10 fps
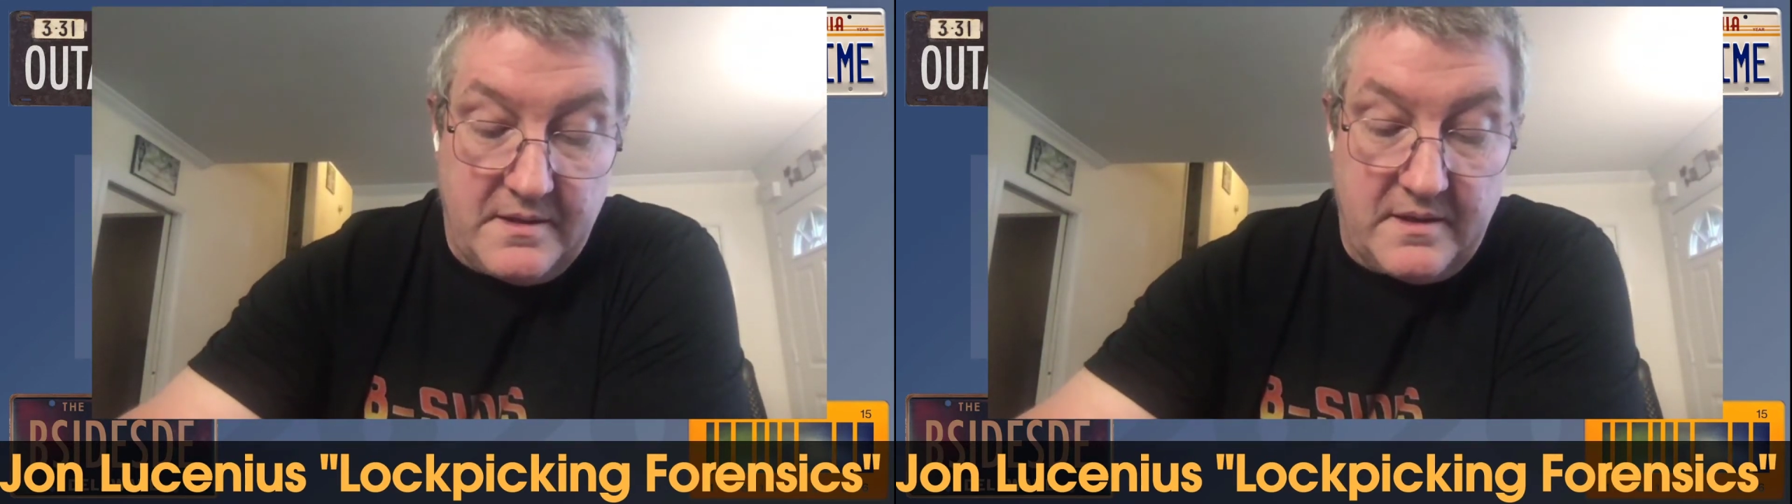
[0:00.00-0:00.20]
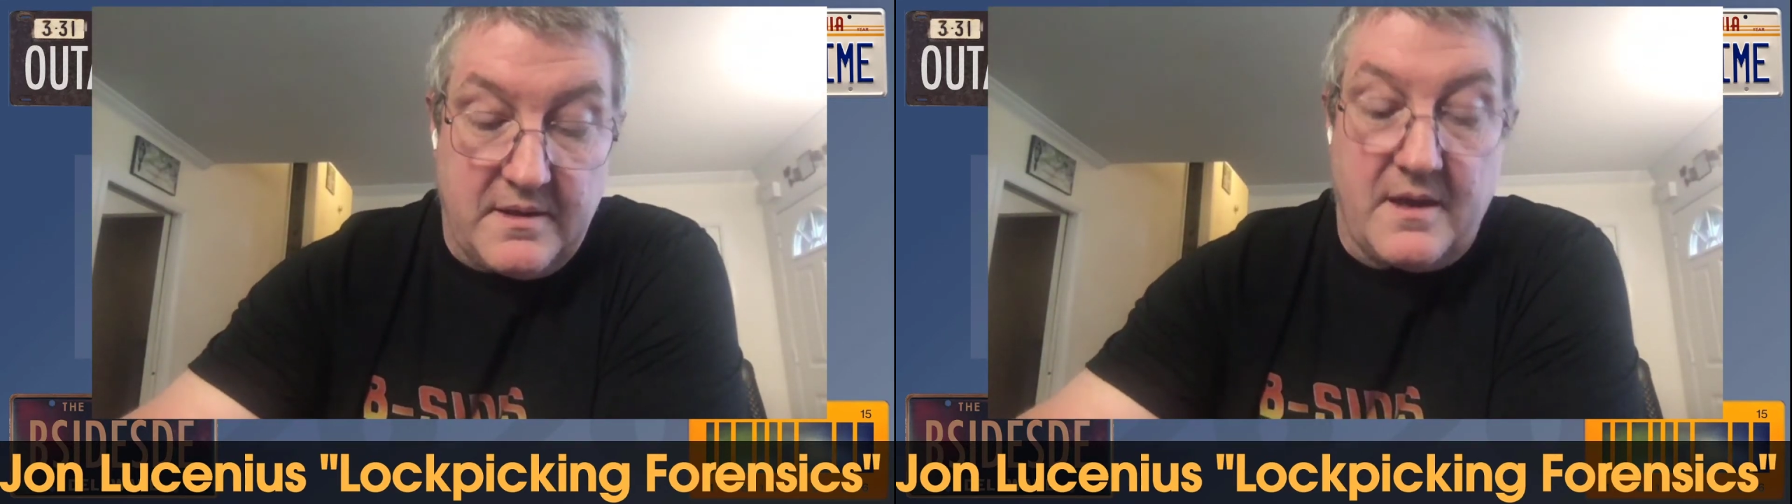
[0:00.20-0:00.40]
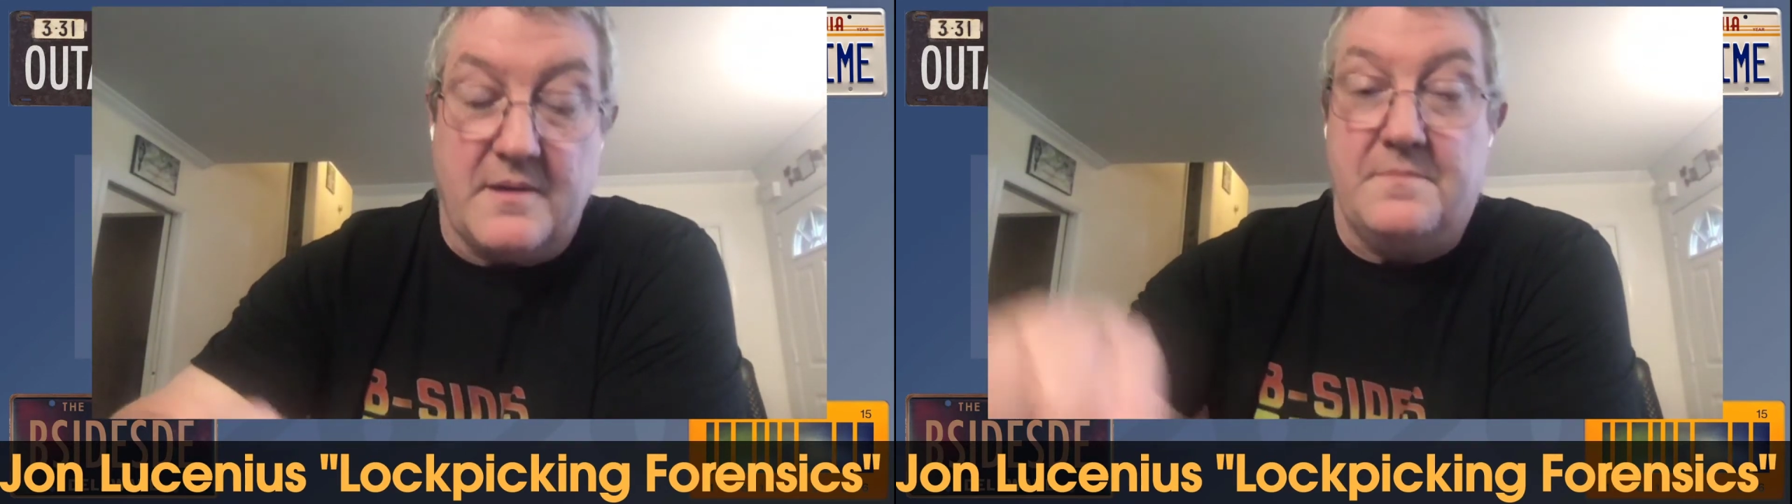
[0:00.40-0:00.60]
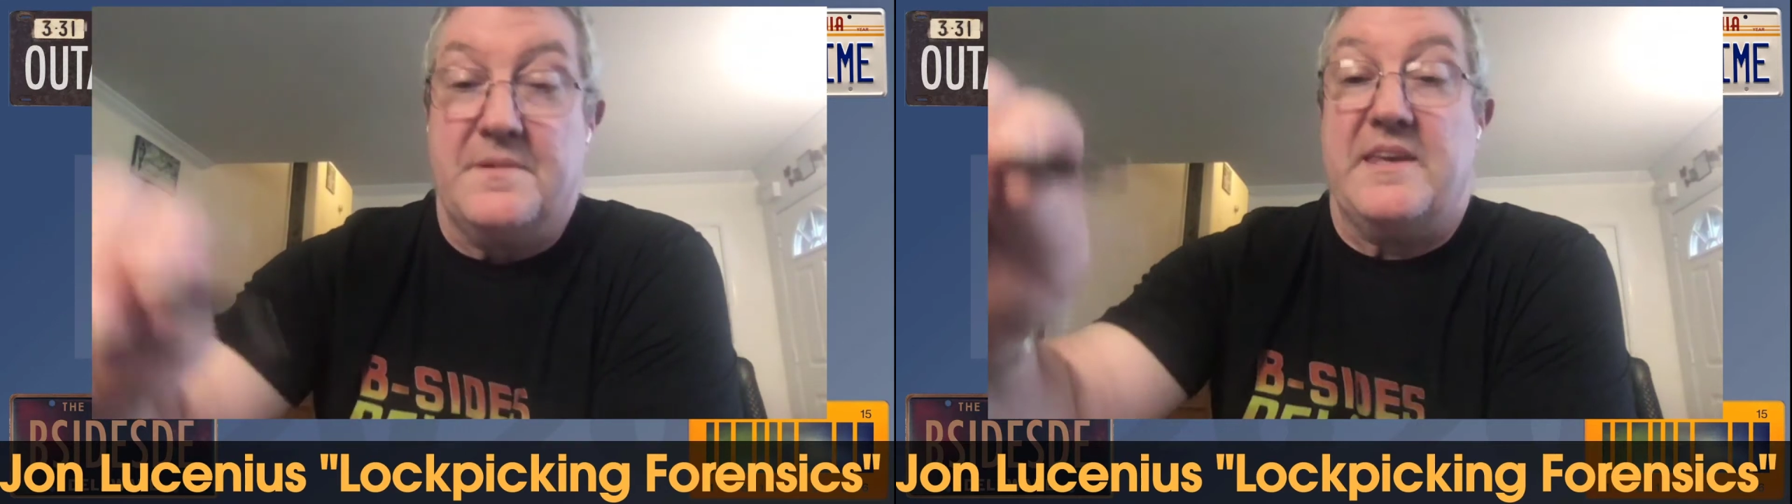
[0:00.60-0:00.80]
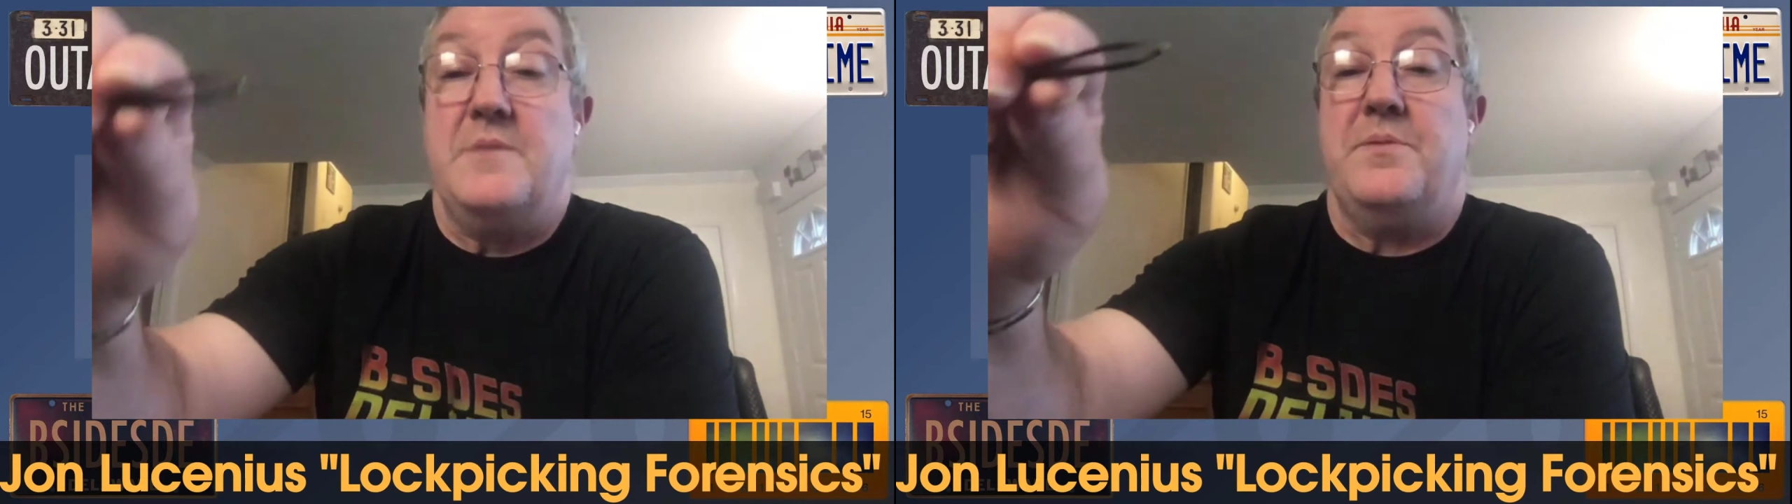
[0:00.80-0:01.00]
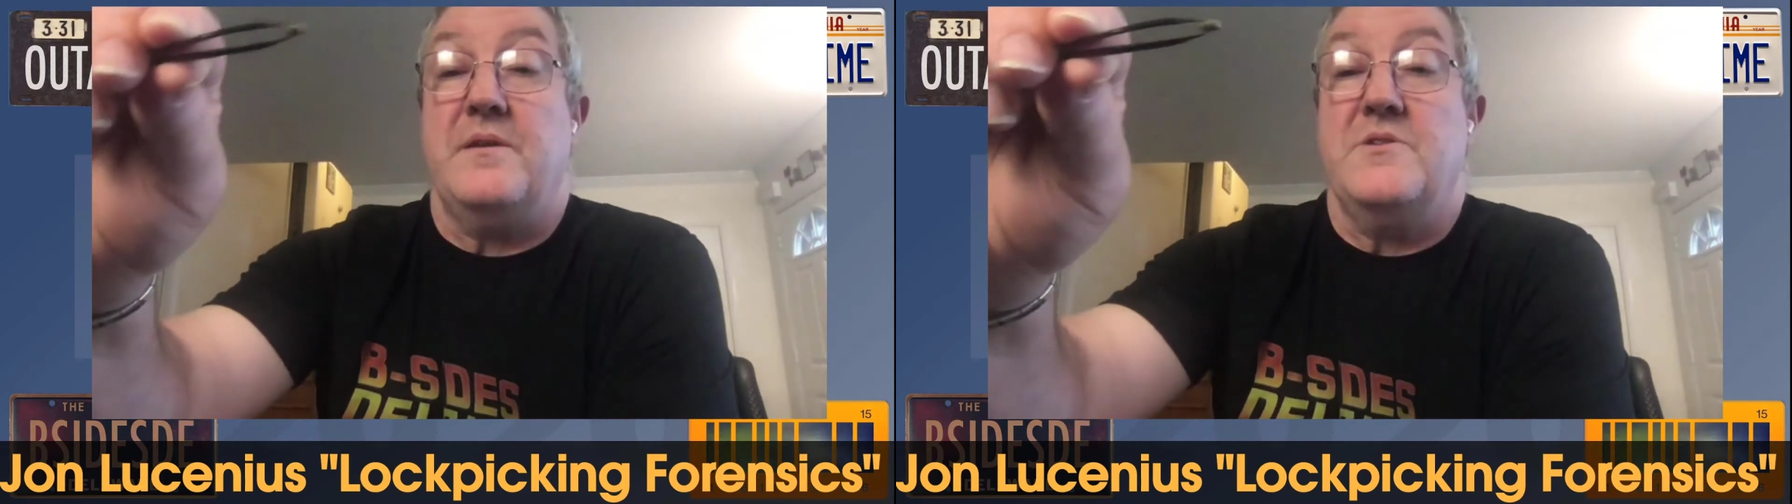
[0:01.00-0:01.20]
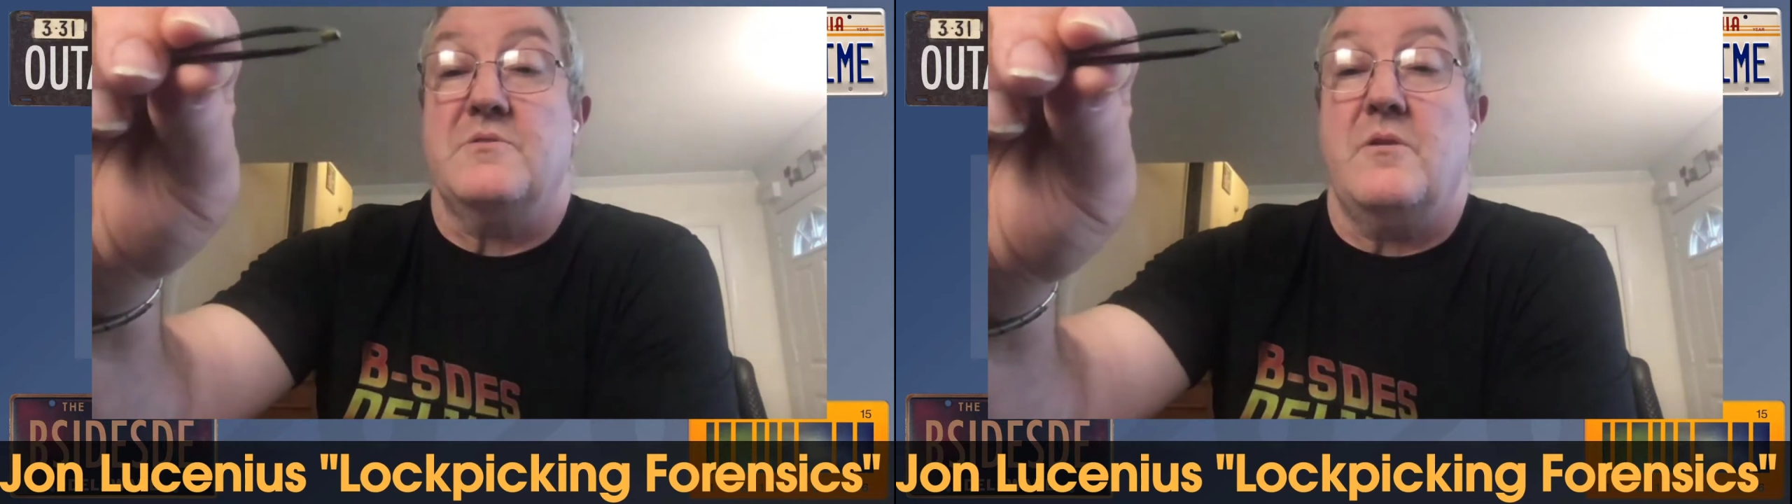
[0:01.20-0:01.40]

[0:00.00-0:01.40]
The key pins